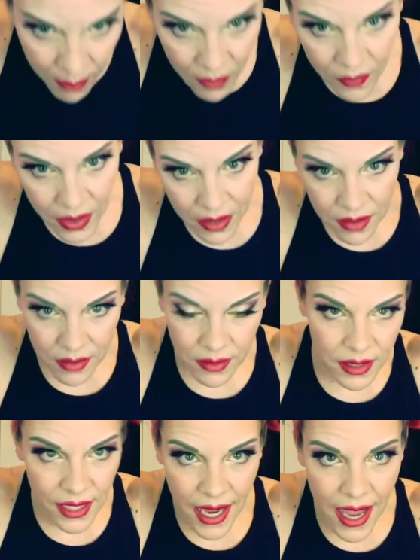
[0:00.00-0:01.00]
of it.
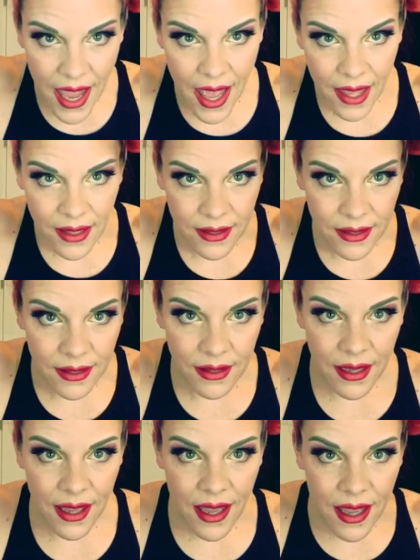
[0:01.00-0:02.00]
Yeah.
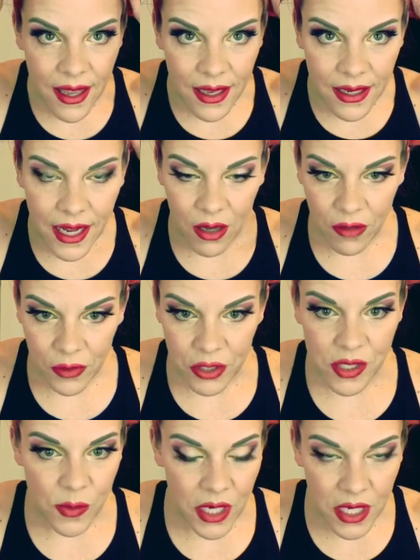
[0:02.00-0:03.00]
Now, if you just
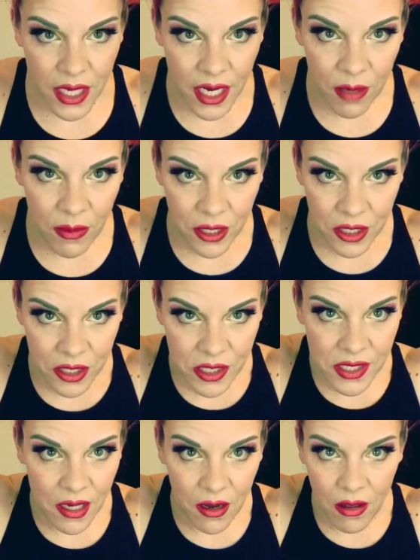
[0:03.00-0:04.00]
wanted a hair bun, you can just
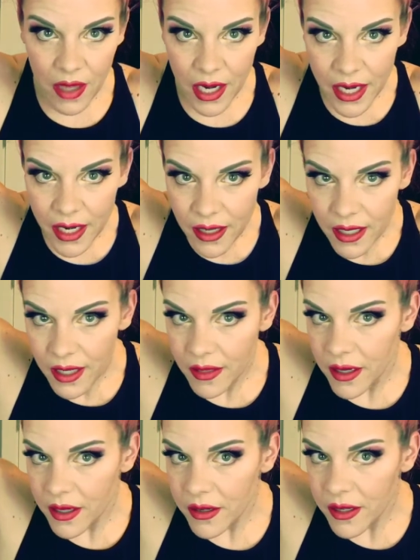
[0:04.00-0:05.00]
tuck all that hair in and there
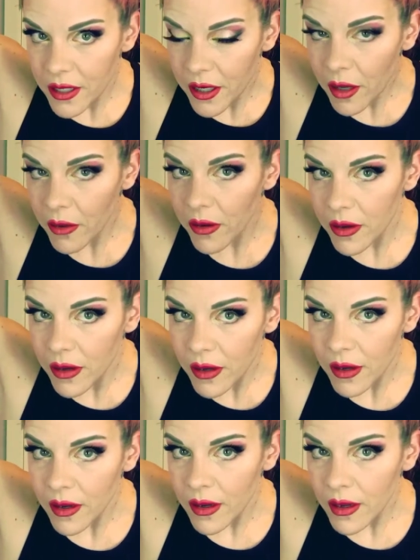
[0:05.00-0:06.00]
you go.
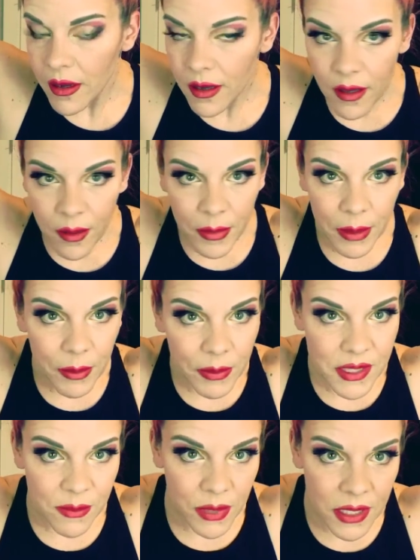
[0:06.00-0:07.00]
Maybe put
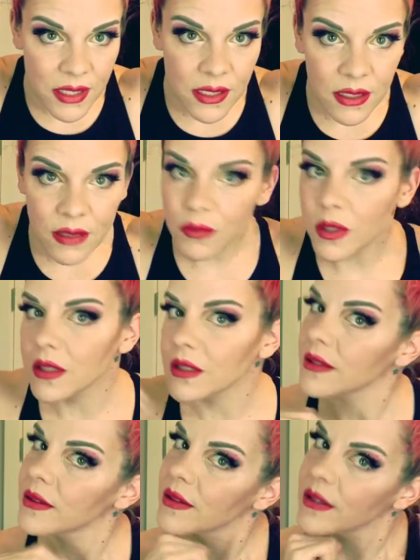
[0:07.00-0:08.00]
some pins in it, but
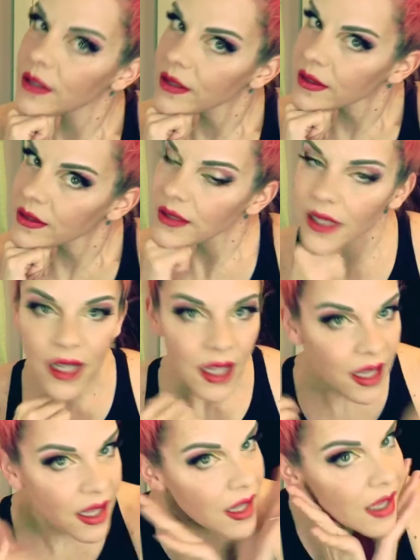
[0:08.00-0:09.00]

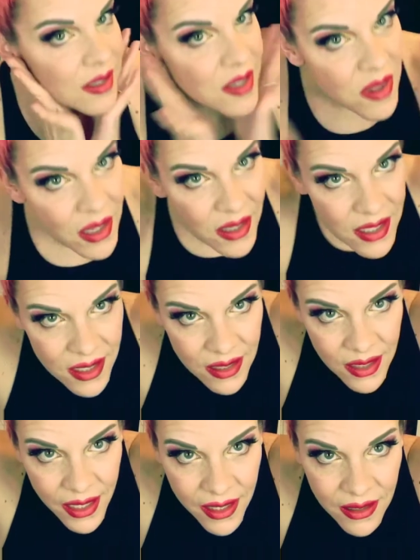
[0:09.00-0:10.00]
I also think these look
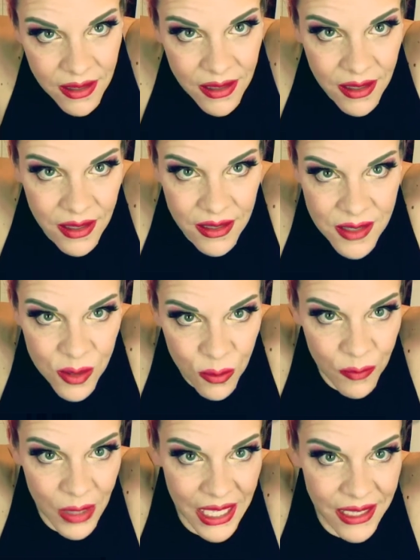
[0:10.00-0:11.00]
like little
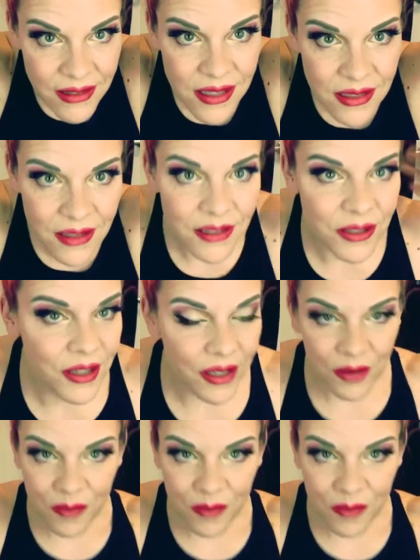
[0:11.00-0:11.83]
souffles on your head.